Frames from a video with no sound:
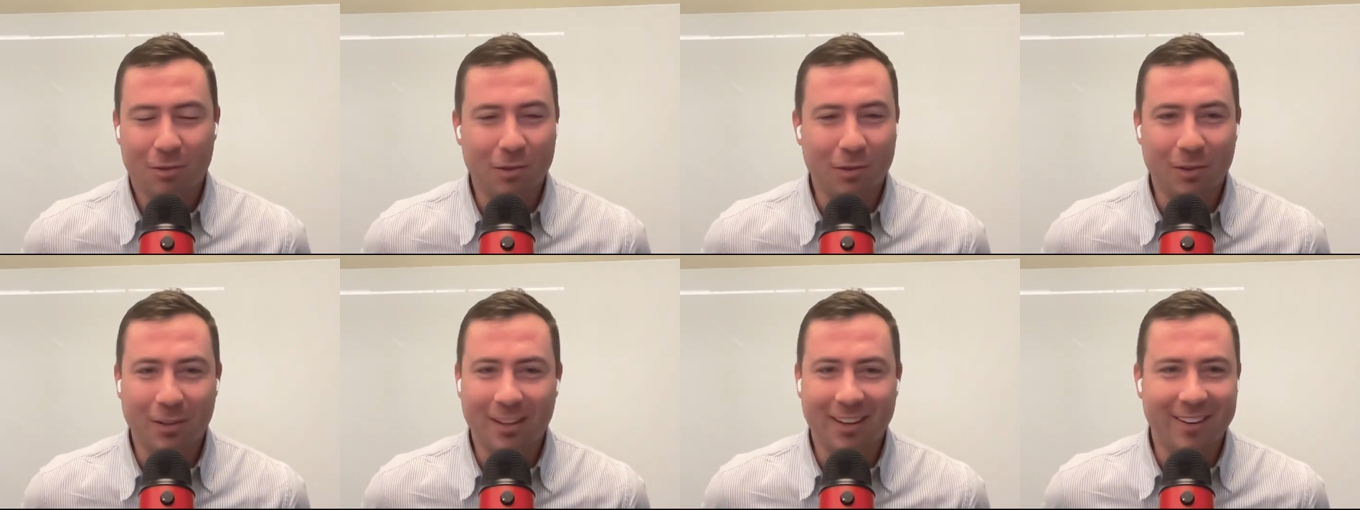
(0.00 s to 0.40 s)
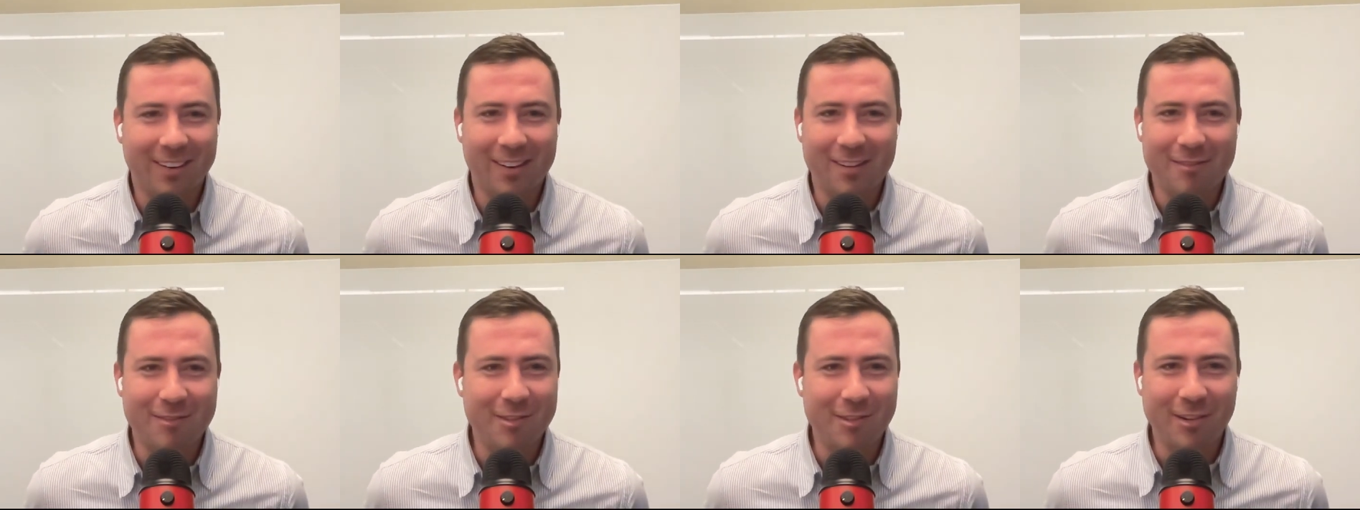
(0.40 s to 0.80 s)
oh,
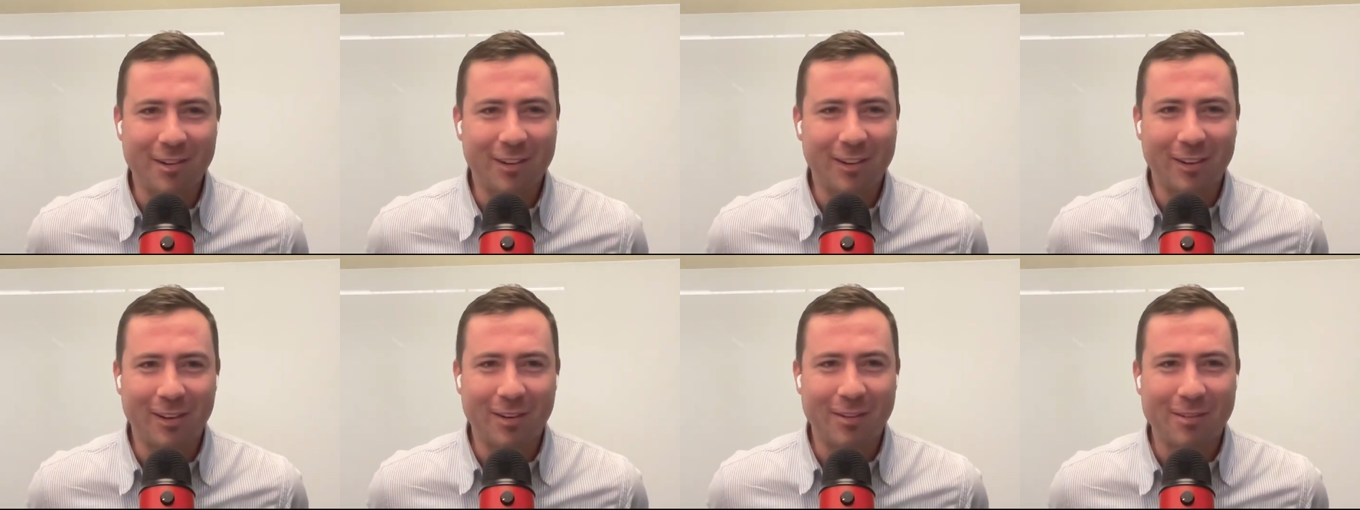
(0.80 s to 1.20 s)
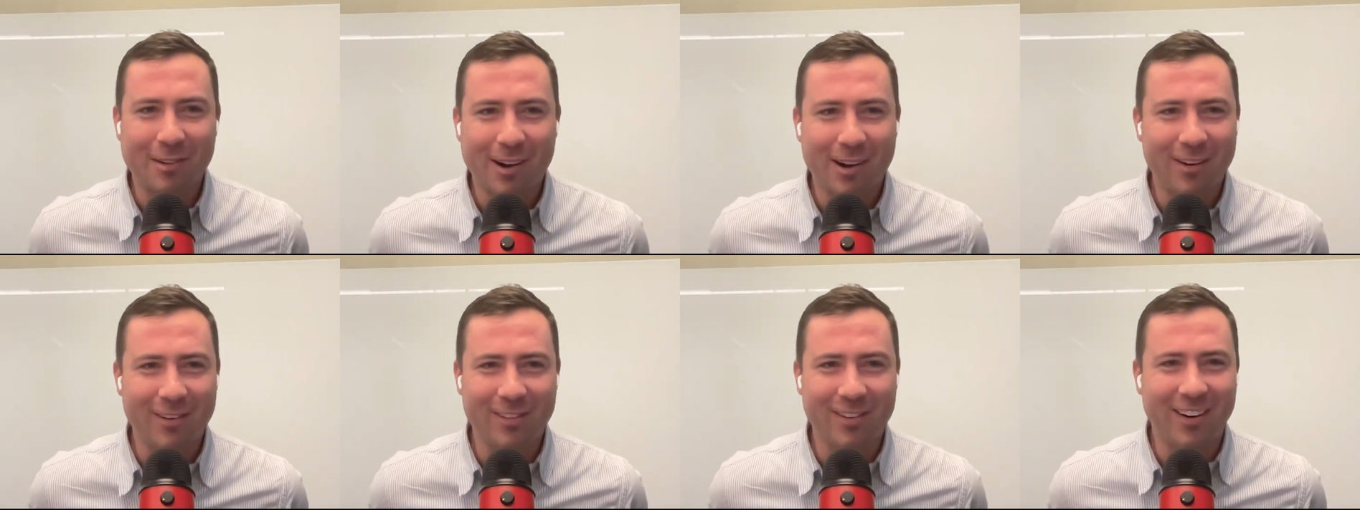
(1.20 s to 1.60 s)
they're in for a, a
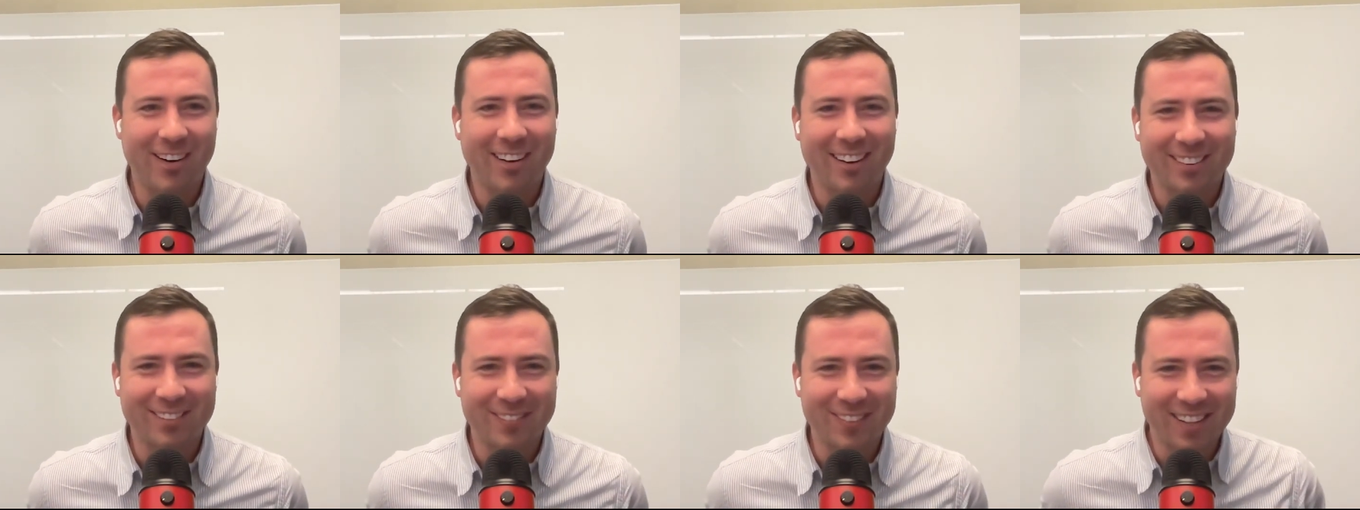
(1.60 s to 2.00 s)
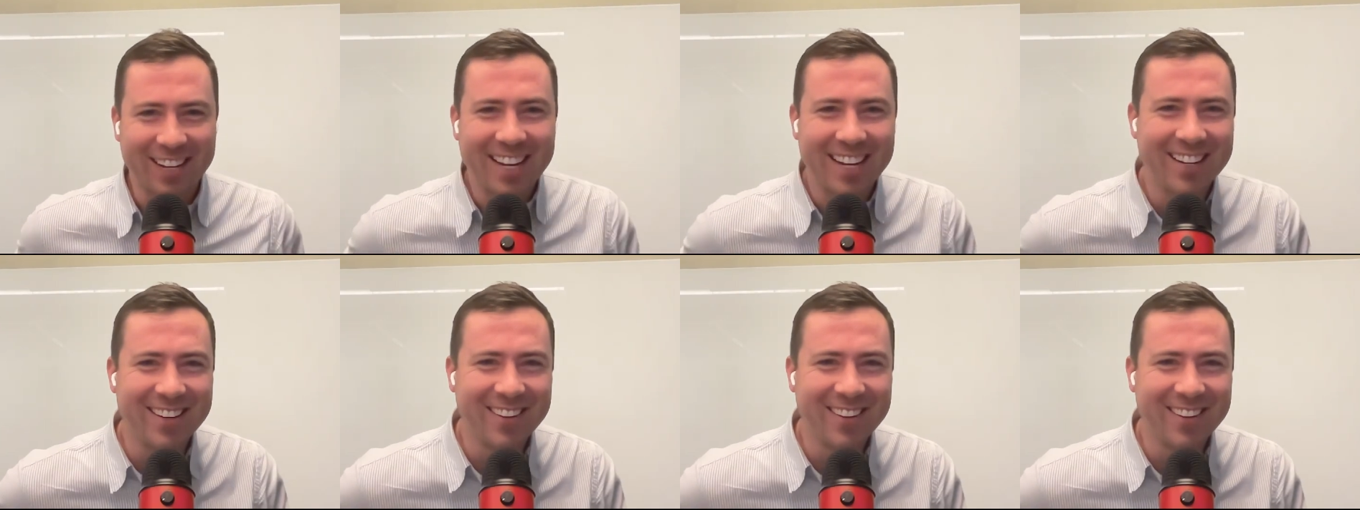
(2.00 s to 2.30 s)
wild ride